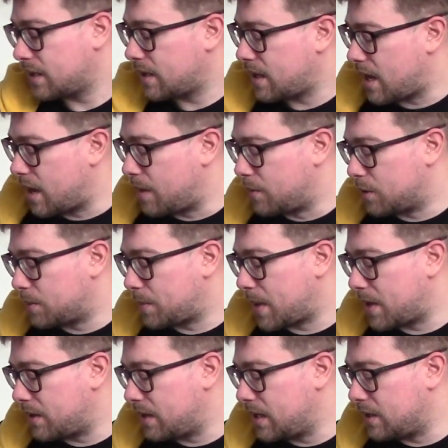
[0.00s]
how much
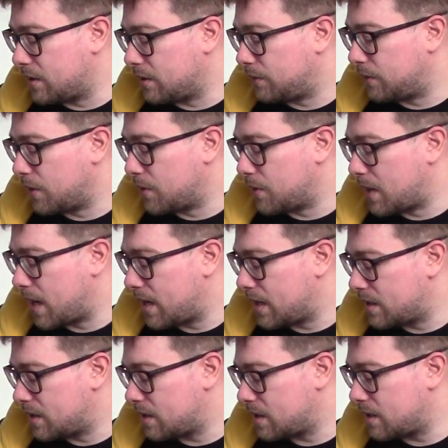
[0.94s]
power the Ecoflow
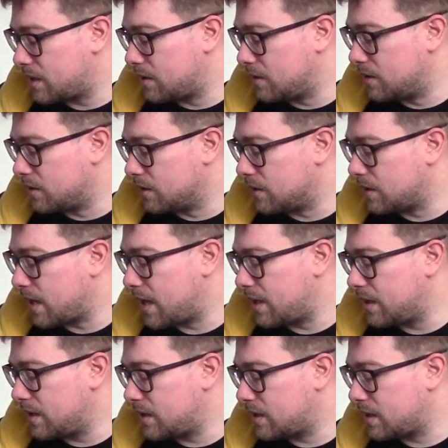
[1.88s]
has done
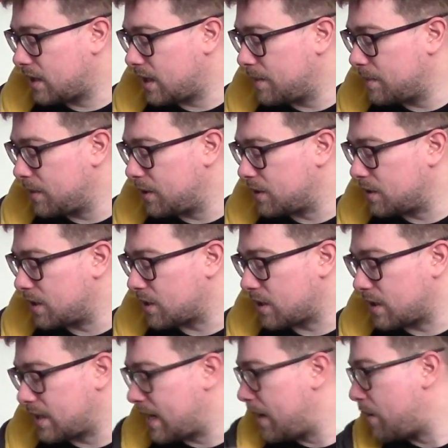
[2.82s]
at this time because
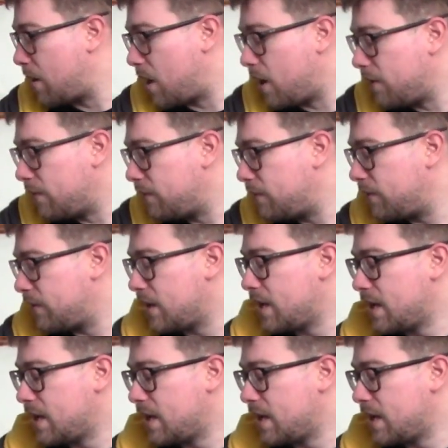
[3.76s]
it's now off